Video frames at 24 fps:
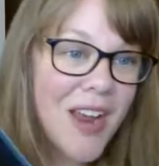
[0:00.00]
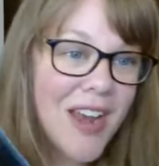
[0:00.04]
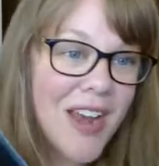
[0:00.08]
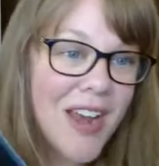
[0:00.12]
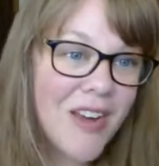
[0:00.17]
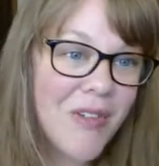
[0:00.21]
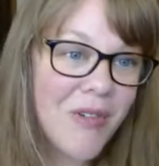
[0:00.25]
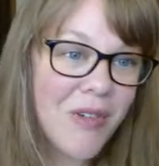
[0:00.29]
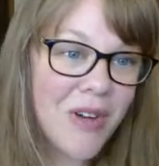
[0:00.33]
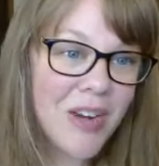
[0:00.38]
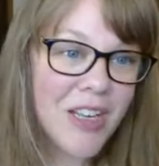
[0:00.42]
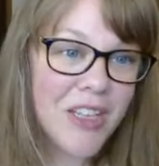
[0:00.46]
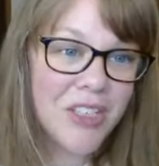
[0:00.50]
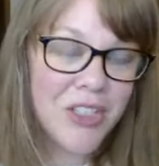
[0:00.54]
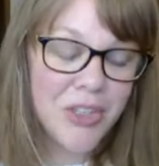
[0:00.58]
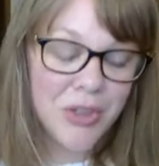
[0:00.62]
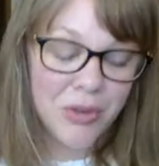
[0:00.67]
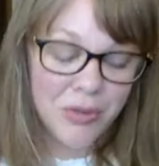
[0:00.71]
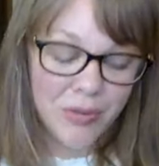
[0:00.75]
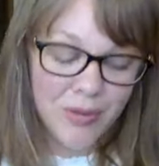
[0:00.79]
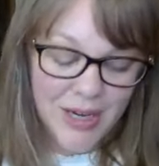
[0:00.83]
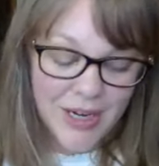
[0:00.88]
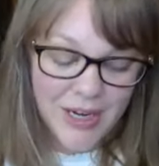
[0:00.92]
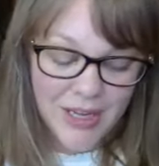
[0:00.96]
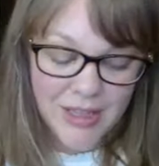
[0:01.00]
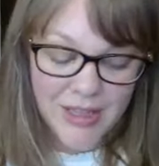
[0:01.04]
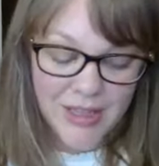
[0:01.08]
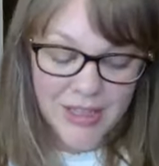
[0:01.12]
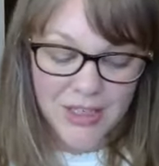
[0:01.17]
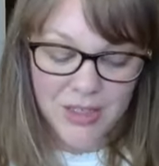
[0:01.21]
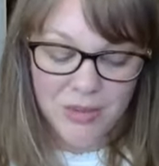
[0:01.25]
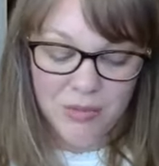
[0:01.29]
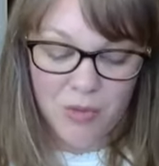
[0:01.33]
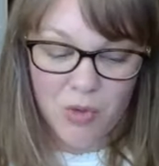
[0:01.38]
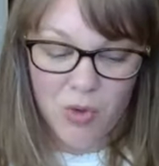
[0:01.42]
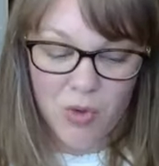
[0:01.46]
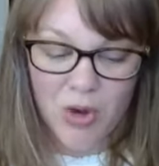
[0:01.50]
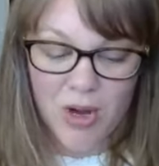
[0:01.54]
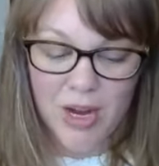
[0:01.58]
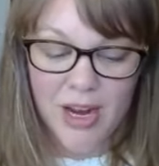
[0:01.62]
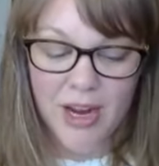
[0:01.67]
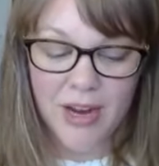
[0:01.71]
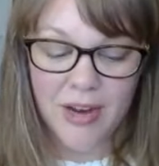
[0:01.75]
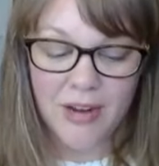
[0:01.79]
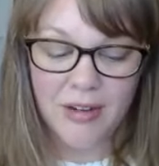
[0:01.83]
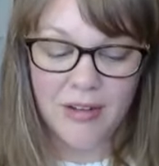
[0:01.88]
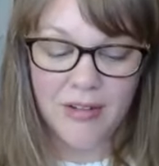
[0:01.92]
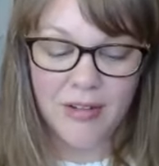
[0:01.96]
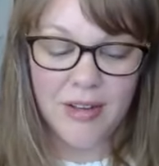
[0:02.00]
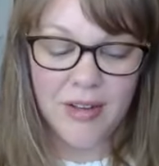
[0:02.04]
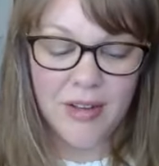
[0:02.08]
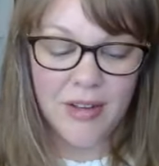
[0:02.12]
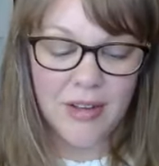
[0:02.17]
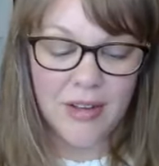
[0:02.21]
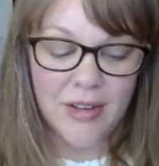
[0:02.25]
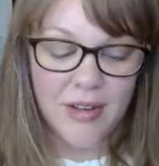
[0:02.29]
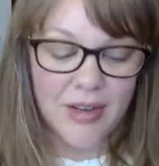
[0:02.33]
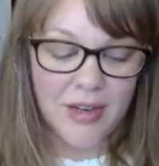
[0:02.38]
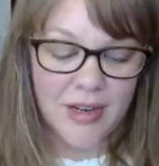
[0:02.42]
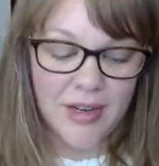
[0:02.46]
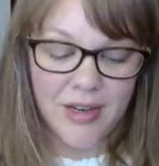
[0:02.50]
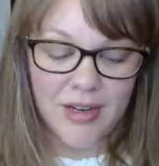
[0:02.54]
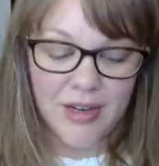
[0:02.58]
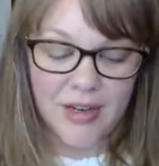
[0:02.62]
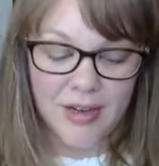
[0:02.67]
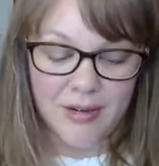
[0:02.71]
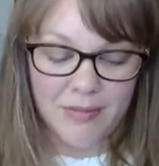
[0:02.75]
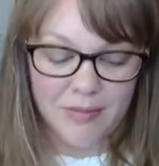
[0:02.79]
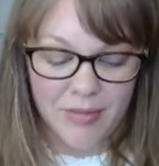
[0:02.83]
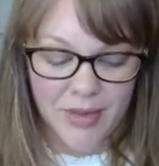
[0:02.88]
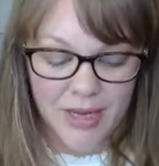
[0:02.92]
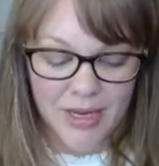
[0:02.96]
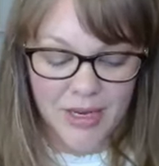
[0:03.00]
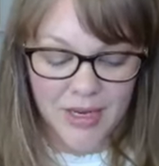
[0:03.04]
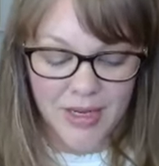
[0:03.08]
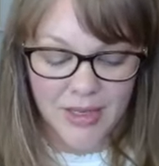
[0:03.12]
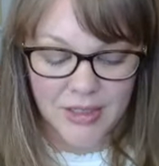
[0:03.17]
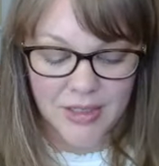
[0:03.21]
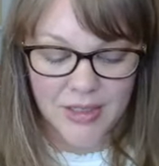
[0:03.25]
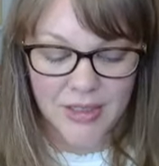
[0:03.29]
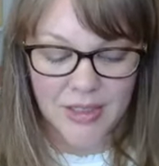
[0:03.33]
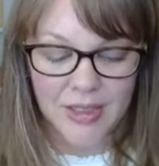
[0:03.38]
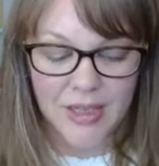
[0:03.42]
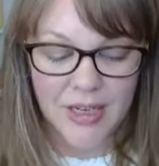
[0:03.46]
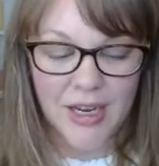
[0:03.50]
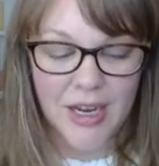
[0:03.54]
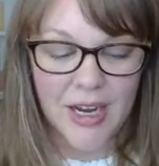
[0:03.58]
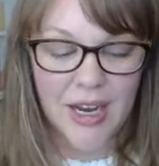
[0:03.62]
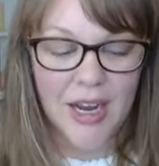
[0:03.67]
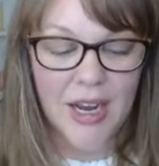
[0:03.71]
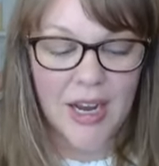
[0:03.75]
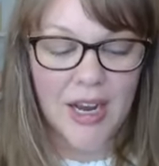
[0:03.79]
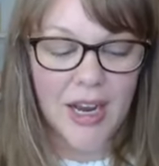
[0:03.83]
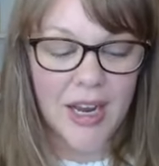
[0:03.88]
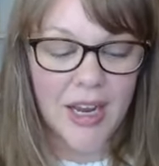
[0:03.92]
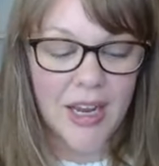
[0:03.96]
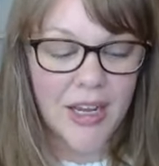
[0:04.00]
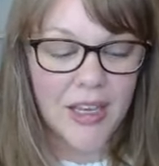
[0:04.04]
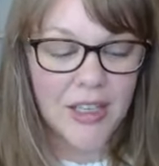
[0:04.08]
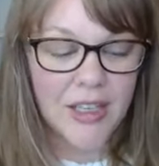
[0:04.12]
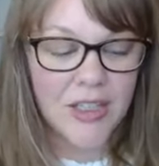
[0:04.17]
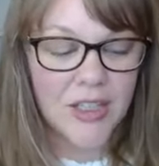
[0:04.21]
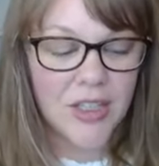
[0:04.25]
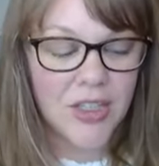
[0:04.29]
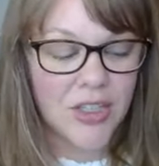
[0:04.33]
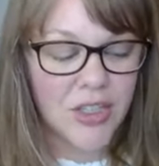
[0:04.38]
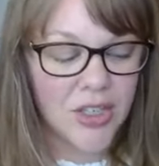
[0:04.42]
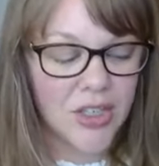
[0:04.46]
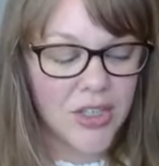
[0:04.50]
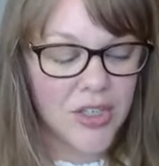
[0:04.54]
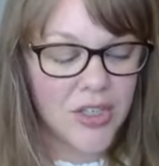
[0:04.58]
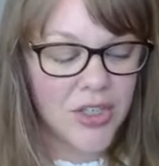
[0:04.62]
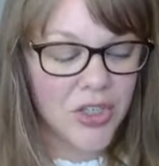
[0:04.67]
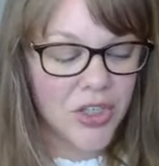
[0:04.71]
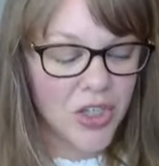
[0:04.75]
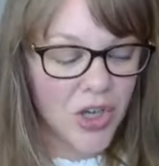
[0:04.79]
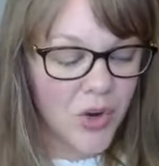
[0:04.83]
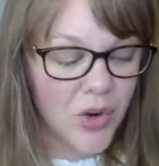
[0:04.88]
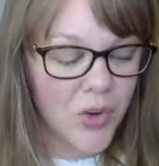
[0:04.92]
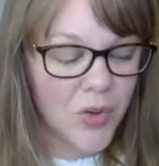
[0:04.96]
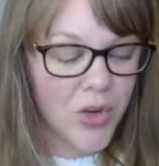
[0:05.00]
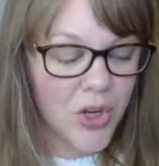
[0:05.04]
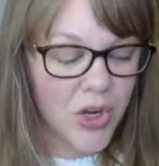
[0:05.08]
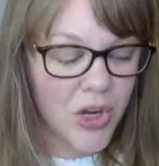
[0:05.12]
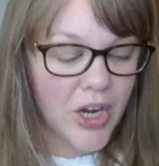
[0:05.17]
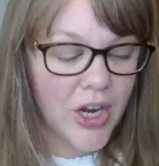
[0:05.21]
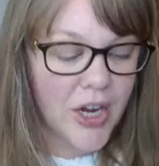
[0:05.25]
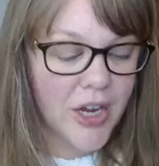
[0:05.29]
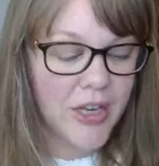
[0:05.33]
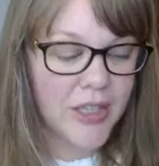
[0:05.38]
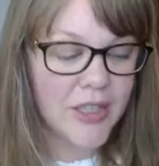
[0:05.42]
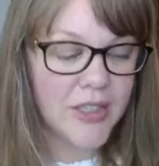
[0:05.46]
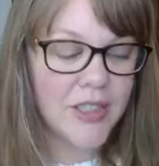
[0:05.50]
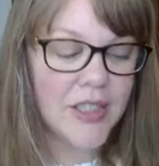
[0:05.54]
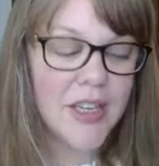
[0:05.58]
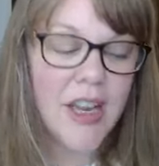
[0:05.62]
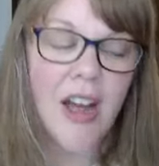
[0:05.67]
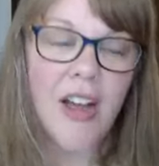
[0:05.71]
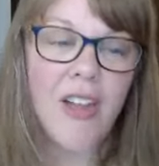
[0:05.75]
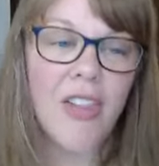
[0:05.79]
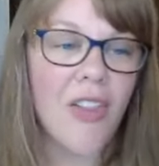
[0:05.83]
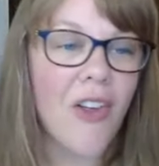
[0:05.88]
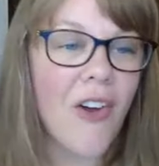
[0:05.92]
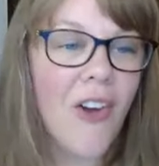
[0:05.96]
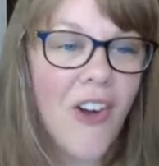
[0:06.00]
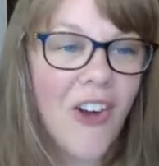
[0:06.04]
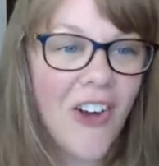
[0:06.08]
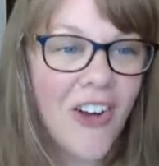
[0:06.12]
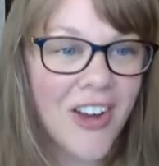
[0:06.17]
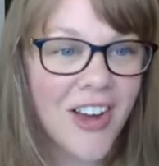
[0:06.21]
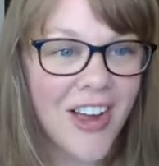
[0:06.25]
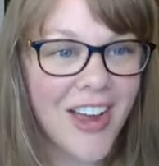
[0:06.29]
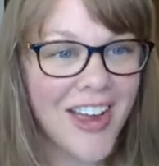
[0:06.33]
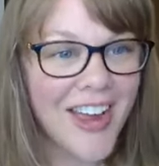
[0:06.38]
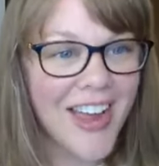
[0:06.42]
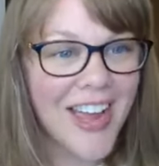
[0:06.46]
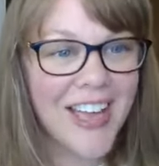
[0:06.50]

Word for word: and I wanted to read it this morning um, because it's just so good. It's not long.